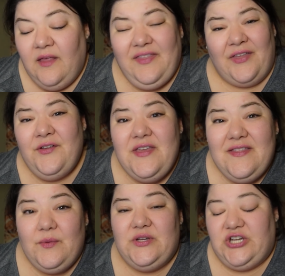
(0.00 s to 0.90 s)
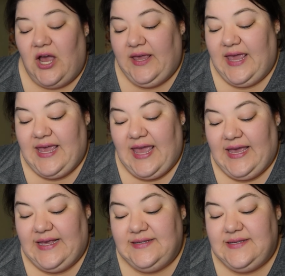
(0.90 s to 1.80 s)
The other thing that was shocking
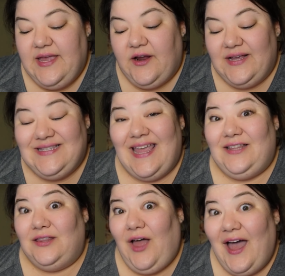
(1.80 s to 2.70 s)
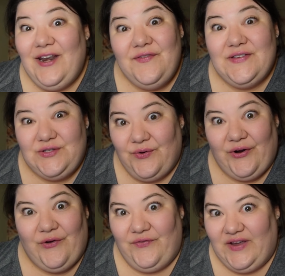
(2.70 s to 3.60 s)
is there is a lot of
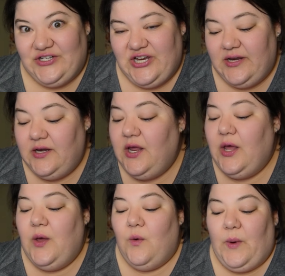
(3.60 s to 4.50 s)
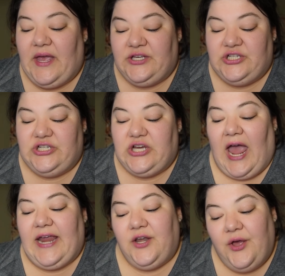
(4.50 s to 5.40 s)
historical fiction, which
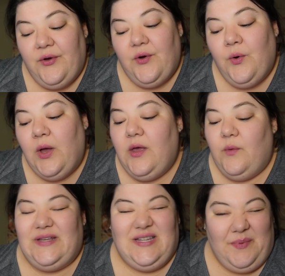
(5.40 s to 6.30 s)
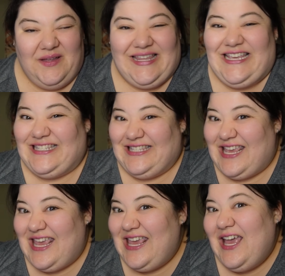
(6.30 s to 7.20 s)
I know we typically
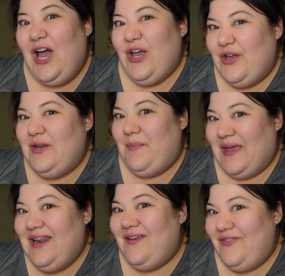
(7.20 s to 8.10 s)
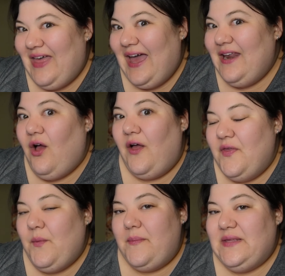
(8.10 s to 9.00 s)
see a good bit of that on
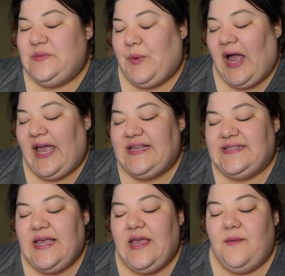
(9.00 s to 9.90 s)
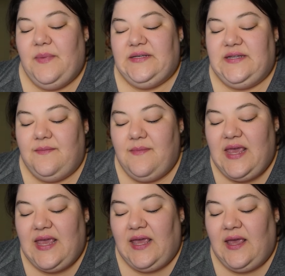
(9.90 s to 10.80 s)
the Women's Prize, but to
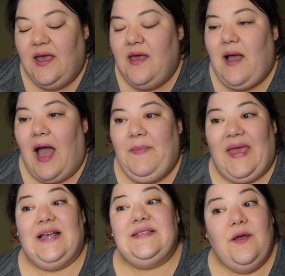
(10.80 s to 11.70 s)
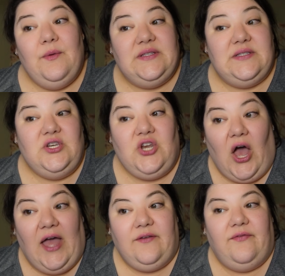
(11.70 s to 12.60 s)
me, because I was
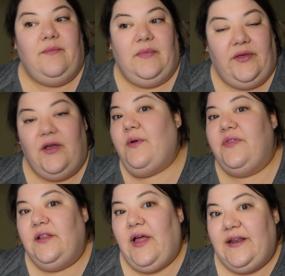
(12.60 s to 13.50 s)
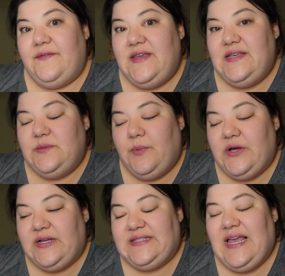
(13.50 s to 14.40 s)
not familiar with a lot of these
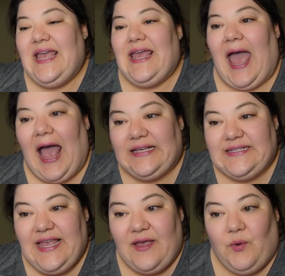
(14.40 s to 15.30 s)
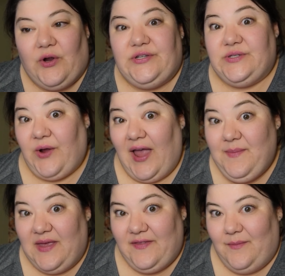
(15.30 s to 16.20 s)
books as they were
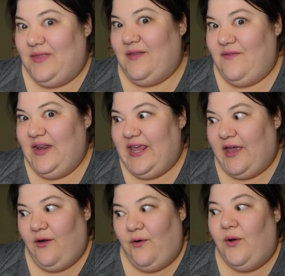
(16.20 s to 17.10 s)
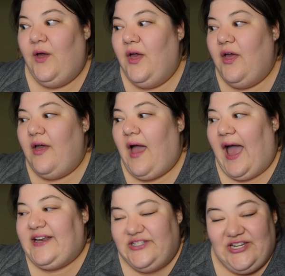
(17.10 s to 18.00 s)
describing them in the video,
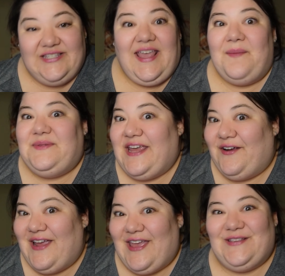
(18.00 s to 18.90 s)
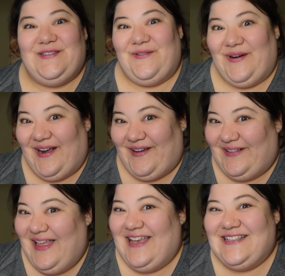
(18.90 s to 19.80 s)
I just kept hearing historical,
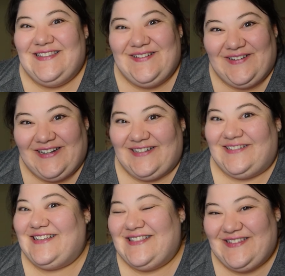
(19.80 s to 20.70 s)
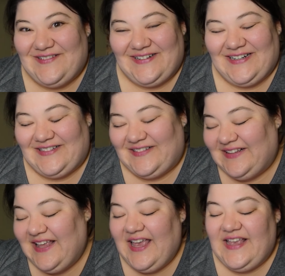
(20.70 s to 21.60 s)
historical, historical.